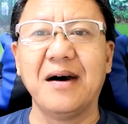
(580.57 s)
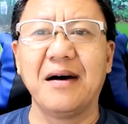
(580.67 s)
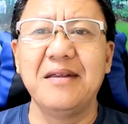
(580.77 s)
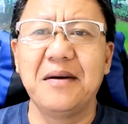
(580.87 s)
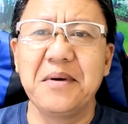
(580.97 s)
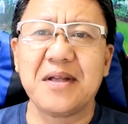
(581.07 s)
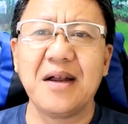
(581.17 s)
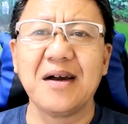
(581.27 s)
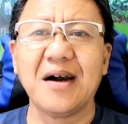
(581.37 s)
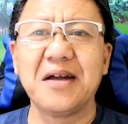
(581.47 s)
Ang dami
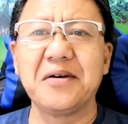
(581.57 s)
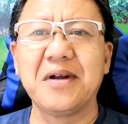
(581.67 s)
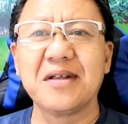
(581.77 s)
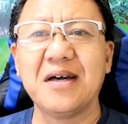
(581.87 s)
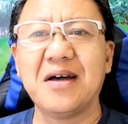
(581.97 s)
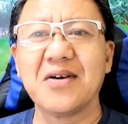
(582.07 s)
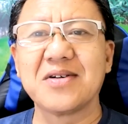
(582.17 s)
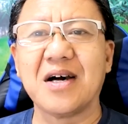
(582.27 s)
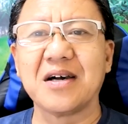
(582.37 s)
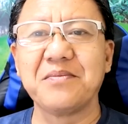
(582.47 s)
talagang ano, nagda-down
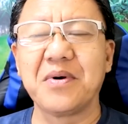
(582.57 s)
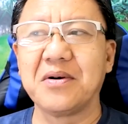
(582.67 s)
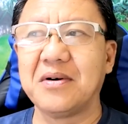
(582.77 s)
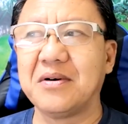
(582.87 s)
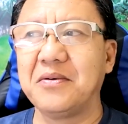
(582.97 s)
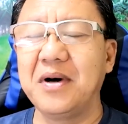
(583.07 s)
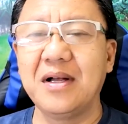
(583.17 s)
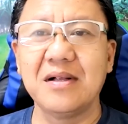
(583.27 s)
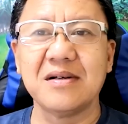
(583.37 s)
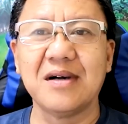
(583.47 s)
sa akin, pero,
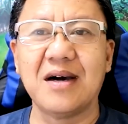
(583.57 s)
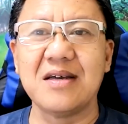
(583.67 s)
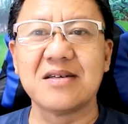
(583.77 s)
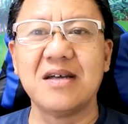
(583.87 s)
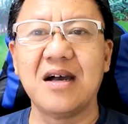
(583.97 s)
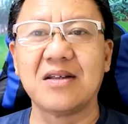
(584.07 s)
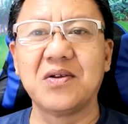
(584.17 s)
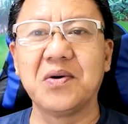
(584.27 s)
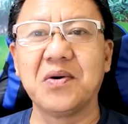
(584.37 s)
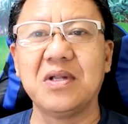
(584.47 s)
well, God is there
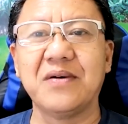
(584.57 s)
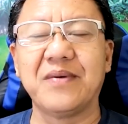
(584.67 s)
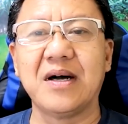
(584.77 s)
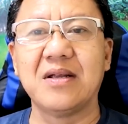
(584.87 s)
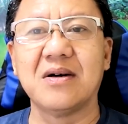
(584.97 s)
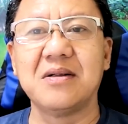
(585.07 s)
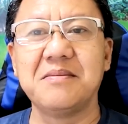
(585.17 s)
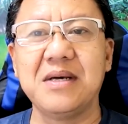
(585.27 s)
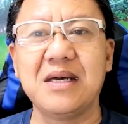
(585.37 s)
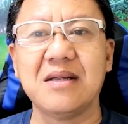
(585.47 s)
to depend on
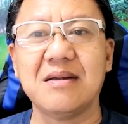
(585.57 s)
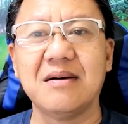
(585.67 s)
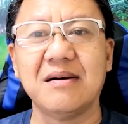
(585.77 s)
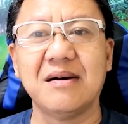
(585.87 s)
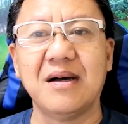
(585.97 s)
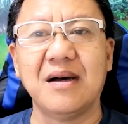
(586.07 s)
me. No?